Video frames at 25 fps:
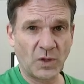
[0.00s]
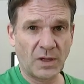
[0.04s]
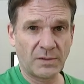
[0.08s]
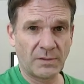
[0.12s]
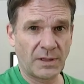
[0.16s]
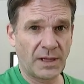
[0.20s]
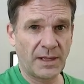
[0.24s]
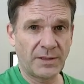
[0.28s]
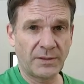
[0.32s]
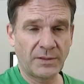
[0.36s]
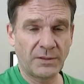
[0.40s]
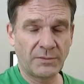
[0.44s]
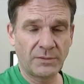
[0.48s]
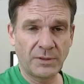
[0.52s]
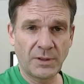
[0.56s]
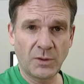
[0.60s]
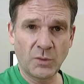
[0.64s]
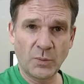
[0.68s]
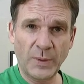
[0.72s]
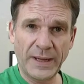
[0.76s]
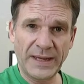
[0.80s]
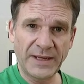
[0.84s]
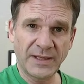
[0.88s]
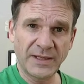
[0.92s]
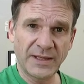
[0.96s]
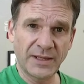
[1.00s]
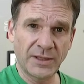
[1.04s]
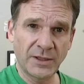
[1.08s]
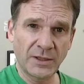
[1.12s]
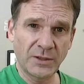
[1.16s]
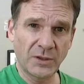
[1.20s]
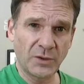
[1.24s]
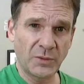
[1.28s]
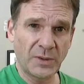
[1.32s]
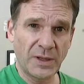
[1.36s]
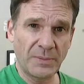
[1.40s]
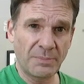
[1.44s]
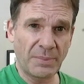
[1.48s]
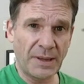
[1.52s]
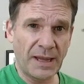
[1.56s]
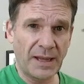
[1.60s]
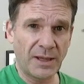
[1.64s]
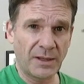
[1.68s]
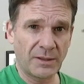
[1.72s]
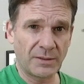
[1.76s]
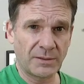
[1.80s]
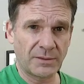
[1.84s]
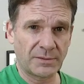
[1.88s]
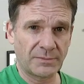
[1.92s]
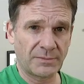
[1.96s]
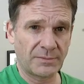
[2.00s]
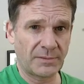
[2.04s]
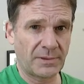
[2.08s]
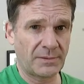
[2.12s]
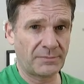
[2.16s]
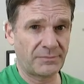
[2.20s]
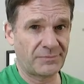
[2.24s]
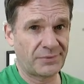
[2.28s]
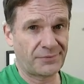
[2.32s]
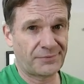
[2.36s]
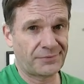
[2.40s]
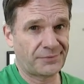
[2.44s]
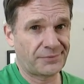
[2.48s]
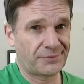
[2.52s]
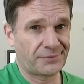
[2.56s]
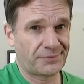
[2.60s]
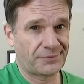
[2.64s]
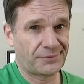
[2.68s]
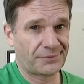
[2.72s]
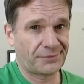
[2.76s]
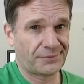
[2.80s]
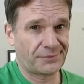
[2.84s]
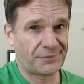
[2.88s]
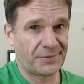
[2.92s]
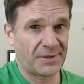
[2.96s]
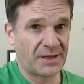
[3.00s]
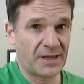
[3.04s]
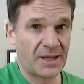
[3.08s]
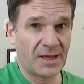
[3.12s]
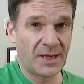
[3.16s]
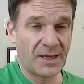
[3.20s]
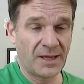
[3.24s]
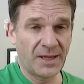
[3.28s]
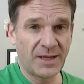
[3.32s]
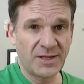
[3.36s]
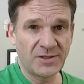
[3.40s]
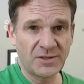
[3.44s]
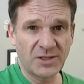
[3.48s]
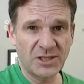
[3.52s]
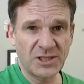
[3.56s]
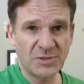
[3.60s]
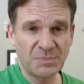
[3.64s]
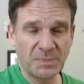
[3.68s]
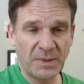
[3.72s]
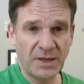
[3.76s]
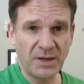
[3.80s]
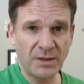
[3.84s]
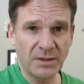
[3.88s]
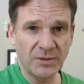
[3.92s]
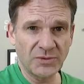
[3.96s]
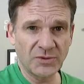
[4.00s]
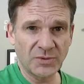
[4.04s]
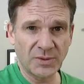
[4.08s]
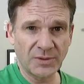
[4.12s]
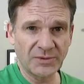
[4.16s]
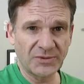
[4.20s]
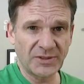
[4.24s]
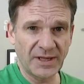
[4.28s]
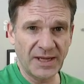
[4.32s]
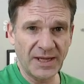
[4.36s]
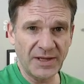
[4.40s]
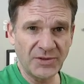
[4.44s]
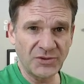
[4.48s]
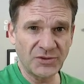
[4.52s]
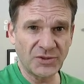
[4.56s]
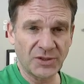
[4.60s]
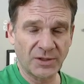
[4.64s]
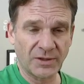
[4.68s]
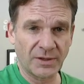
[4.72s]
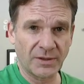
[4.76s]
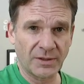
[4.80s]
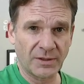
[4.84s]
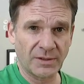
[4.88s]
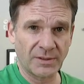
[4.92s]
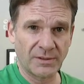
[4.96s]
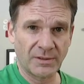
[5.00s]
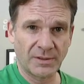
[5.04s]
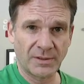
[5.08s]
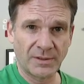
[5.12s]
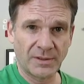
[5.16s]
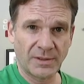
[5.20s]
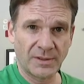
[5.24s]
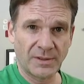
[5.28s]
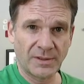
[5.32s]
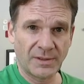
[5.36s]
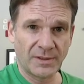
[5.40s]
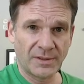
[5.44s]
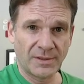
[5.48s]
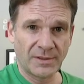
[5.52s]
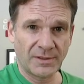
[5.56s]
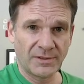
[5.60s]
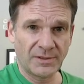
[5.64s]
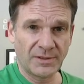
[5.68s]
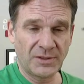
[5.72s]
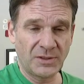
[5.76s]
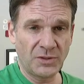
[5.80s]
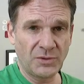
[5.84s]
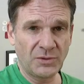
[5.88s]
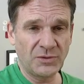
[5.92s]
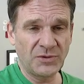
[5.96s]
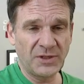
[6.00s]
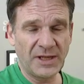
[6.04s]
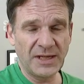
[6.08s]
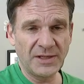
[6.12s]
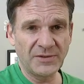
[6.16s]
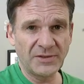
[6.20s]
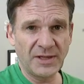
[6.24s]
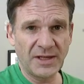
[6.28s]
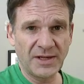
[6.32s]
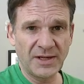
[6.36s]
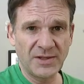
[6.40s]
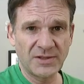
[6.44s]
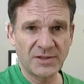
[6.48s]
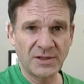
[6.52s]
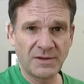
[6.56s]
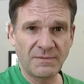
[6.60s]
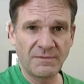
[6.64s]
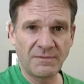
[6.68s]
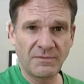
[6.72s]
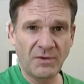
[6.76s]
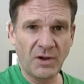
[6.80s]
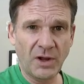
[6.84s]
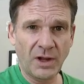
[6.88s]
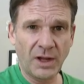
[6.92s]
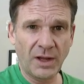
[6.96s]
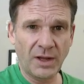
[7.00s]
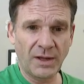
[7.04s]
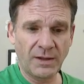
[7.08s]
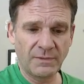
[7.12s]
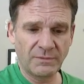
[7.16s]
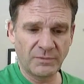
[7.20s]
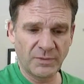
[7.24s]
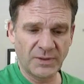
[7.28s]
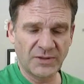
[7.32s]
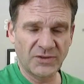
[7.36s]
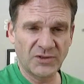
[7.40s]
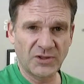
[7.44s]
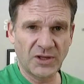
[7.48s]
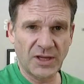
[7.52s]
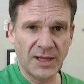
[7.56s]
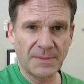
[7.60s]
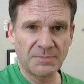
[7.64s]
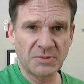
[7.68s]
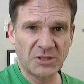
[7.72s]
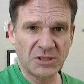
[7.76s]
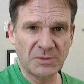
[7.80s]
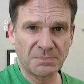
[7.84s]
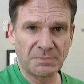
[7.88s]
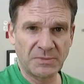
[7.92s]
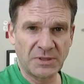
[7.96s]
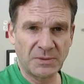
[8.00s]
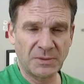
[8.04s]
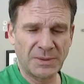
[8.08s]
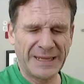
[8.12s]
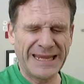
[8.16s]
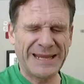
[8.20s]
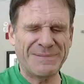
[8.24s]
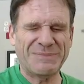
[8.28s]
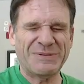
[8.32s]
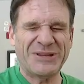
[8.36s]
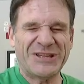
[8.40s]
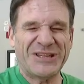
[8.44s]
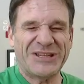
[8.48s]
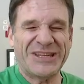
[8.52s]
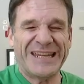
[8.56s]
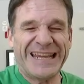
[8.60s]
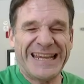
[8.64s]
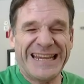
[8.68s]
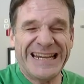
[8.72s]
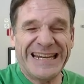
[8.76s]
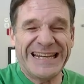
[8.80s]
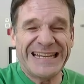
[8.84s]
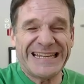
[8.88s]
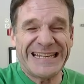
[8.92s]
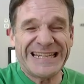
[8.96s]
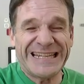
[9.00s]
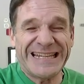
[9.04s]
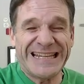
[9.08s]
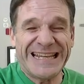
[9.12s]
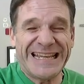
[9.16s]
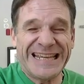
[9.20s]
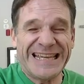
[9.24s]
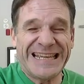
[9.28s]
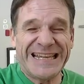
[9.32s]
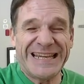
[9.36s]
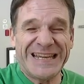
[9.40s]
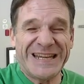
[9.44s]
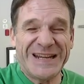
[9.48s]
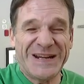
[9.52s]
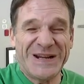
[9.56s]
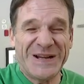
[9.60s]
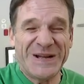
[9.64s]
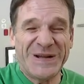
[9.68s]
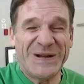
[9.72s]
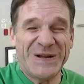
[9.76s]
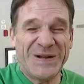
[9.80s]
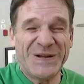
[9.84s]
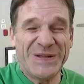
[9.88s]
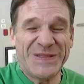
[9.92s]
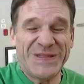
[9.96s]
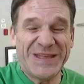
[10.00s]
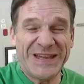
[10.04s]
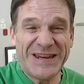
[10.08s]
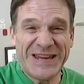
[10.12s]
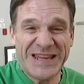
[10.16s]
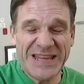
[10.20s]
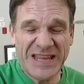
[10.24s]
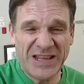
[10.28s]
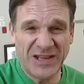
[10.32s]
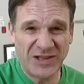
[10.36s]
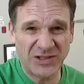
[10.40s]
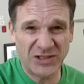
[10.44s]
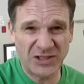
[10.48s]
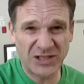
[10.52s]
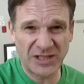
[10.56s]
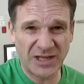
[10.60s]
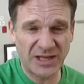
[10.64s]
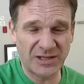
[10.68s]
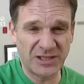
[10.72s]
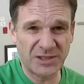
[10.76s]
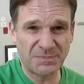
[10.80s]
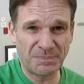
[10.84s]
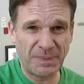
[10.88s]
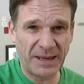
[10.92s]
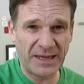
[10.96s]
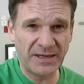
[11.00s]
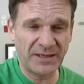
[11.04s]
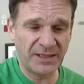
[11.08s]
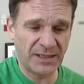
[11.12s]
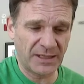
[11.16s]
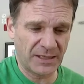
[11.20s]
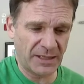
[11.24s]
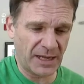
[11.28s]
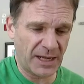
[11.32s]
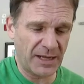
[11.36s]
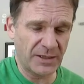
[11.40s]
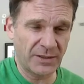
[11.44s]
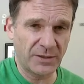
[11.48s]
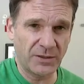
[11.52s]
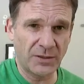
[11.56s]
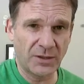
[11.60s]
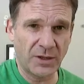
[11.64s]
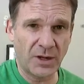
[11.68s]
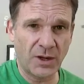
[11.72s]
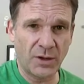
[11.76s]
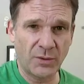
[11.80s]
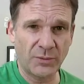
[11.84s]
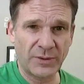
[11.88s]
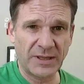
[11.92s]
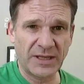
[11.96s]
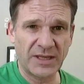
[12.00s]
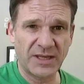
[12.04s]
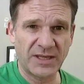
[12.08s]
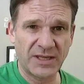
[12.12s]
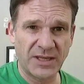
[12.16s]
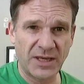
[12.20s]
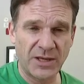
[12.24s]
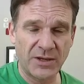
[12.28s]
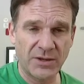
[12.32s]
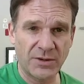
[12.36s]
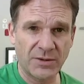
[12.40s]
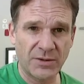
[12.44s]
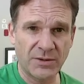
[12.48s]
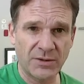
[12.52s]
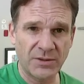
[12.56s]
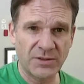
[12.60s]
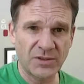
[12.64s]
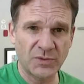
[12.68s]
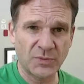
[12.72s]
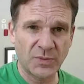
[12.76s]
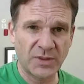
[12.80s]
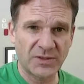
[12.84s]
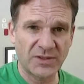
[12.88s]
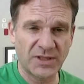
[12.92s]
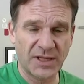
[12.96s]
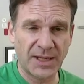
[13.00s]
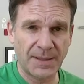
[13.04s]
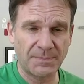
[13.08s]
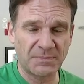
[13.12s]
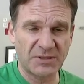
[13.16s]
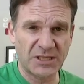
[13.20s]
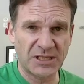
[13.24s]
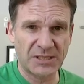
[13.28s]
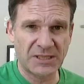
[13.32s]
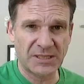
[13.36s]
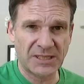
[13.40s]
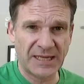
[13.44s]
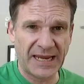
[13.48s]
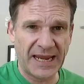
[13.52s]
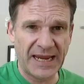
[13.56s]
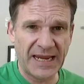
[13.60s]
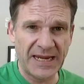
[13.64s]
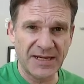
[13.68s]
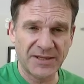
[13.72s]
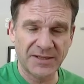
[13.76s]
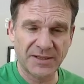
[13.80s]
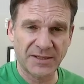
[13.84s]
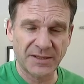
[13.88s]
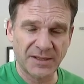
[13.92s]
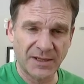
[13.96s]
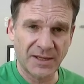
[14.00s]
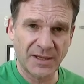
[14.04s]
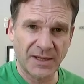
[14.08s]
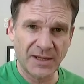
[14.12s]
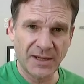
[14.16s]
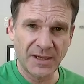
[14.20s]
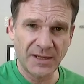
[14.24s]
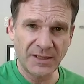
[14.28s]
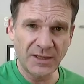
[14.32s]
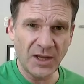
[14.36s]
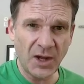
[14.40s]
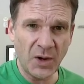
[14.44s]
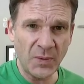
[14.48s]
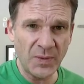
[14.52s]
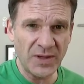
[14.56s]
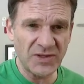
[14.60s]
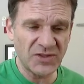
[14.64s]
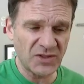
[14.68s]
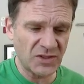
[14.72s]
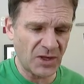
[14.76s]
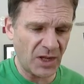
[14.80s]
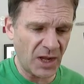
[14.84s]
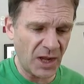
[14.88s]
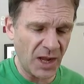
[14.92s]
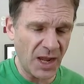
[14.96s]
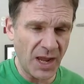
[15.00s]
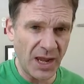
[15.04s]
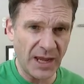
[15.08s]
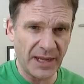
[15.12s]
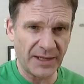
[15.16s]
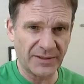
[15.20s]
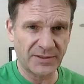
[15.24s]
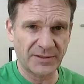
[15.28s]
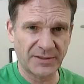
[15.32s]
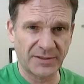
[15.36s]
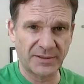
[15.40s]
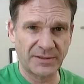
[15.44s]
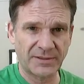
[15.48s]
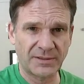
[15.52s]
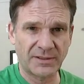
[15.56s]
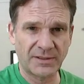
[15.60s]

I don't know. Wayne Kealoe Powell. Uh, he's a spiritual teacher. Do you think that he's involved with deep deep state and you know that he is uh, spending I don't know years with deep state? No, he's not.